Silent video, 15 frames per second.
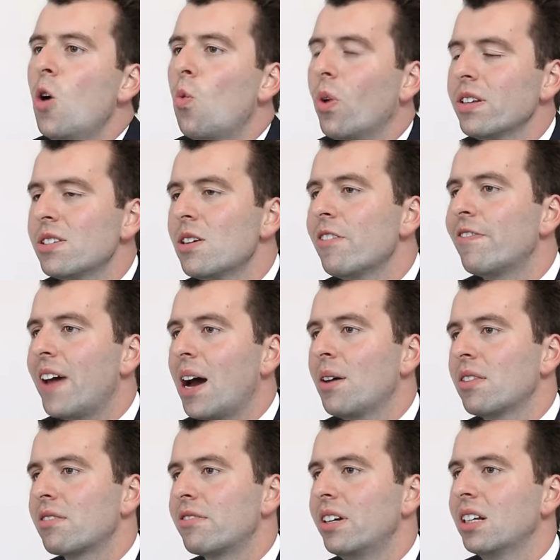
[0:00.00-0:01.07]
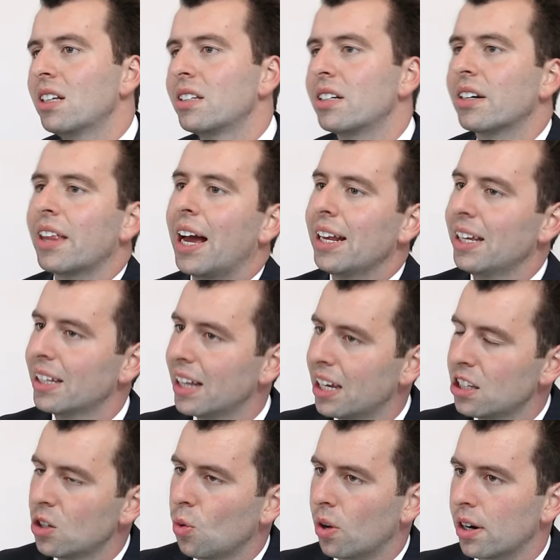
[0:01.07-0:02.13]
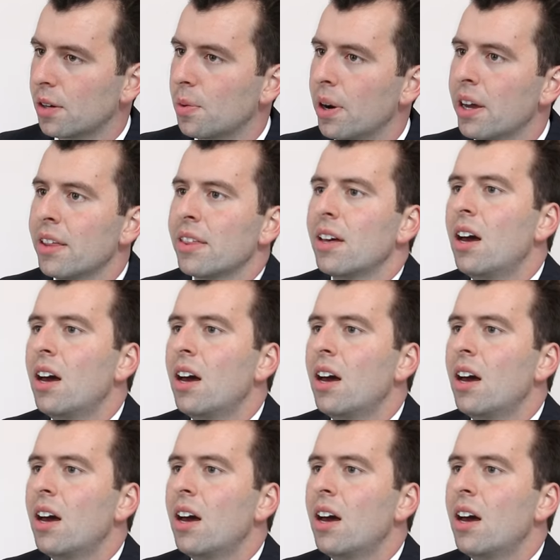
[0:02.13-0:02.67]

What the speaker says: Once you've found the realtor that you'd like to work with,